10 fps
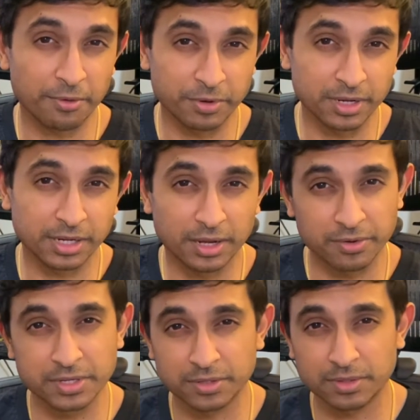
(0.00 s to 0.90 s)
We're going to go
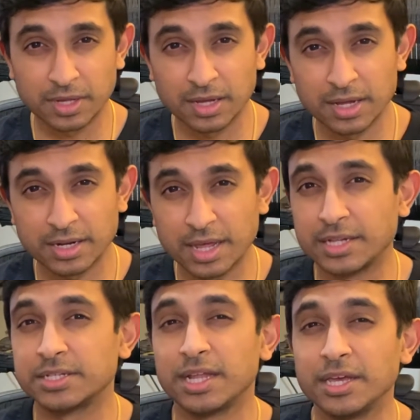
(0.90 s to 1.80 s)
into the
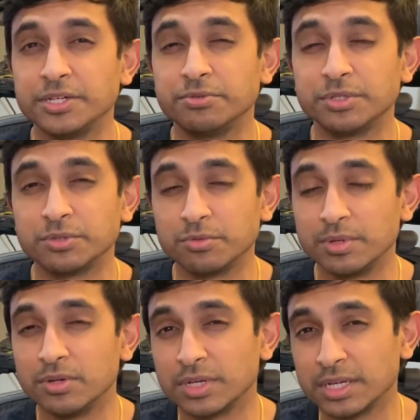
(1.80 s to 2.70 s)
next stage, which will be
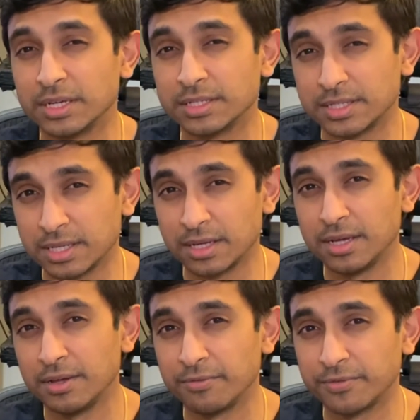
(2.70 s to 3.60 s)
looking at
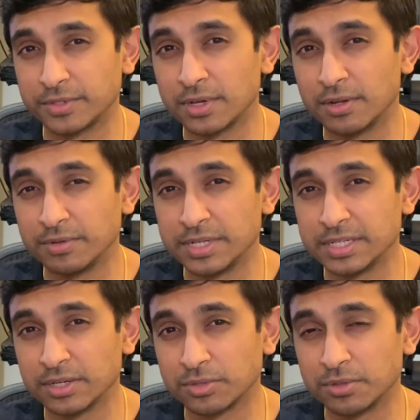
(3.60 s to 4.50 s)
certain
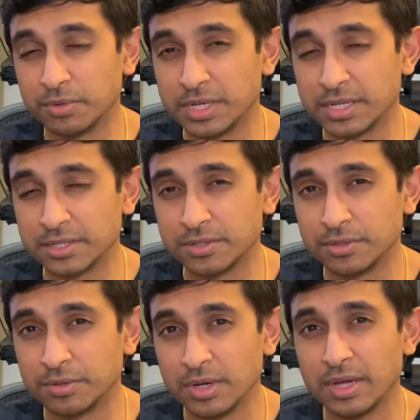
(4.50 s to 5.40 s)
details that we need to
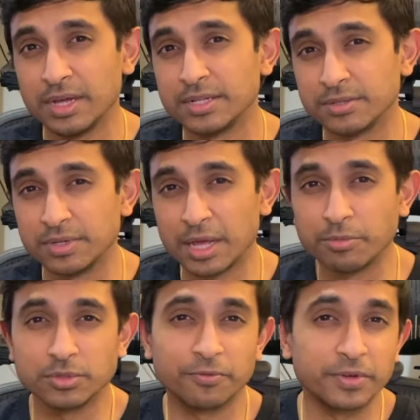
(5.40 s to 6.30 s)
do to enable
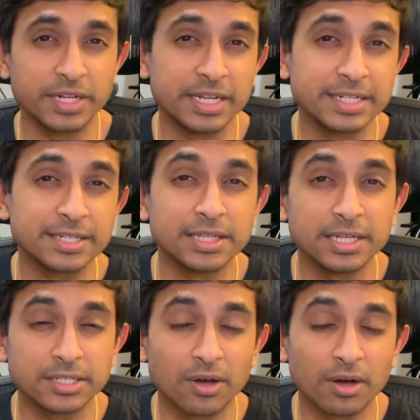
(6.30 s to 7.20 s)
to feed into
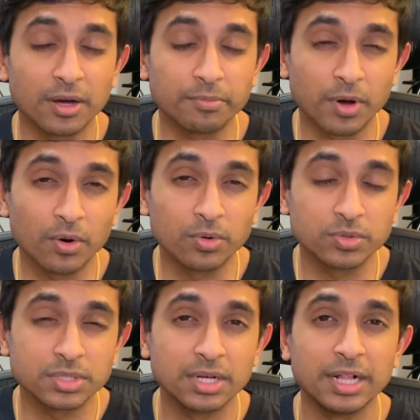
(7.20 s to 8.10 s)
these
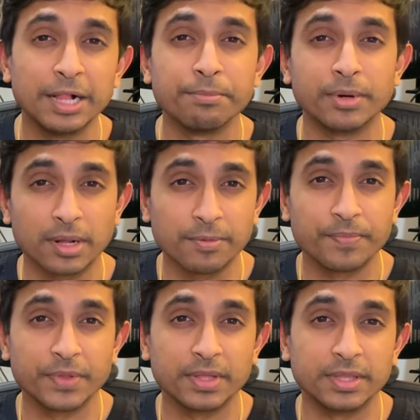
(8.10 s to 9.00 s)
goals, but
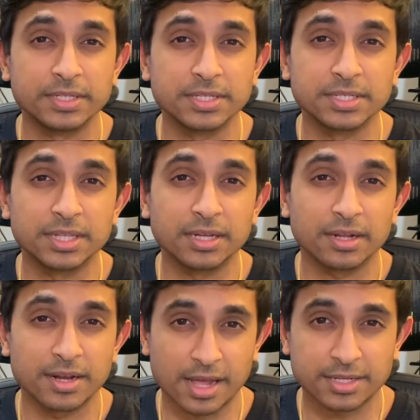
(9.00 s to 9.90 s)
this is the
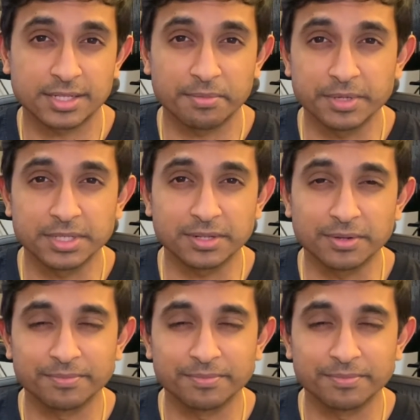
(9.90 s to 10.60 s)
next stepping stone.